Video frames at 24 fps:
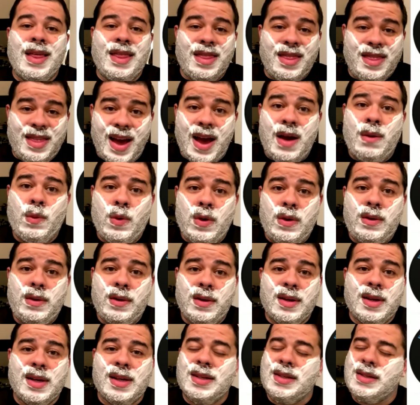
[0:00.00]
That one
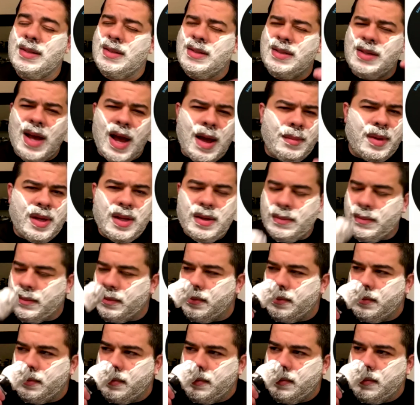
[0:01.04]
is, I mean,
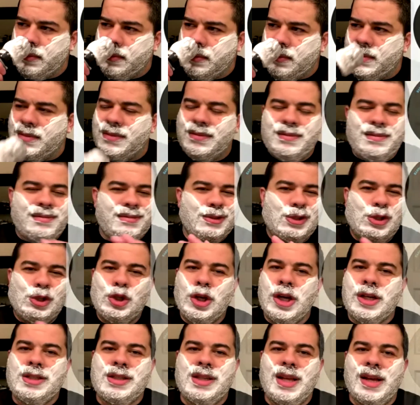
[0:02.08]

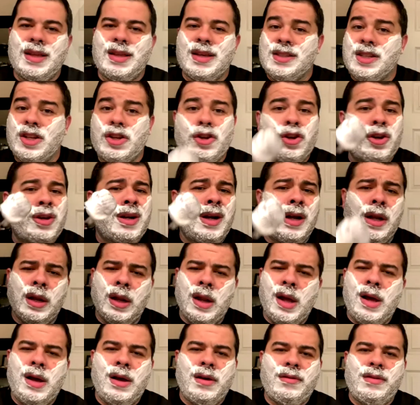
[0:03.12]
just like this, and you're gonna
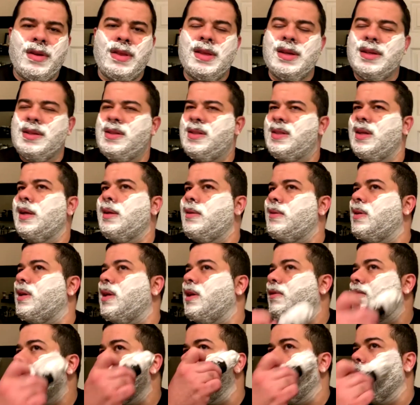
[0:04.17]
love this scent
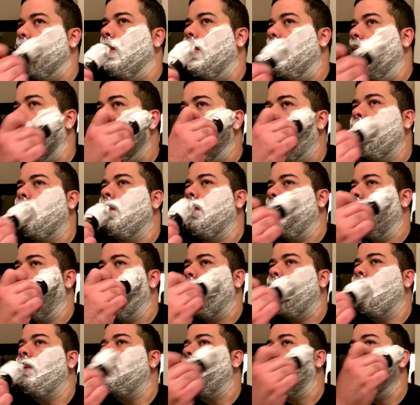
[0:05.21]
if you
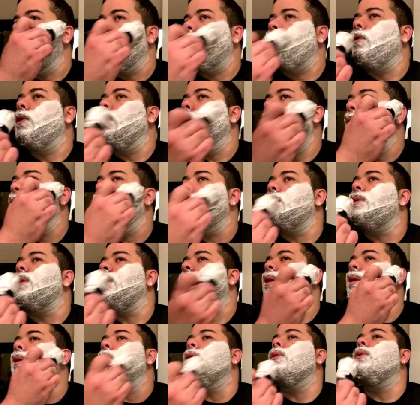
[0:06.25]
go ahead and
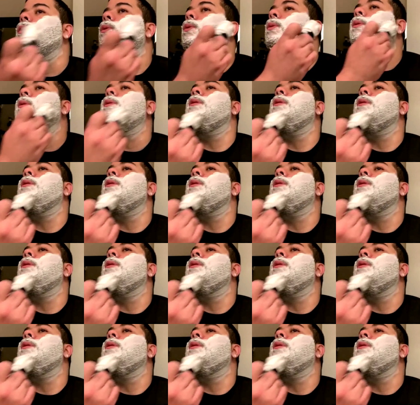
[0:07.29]
take a little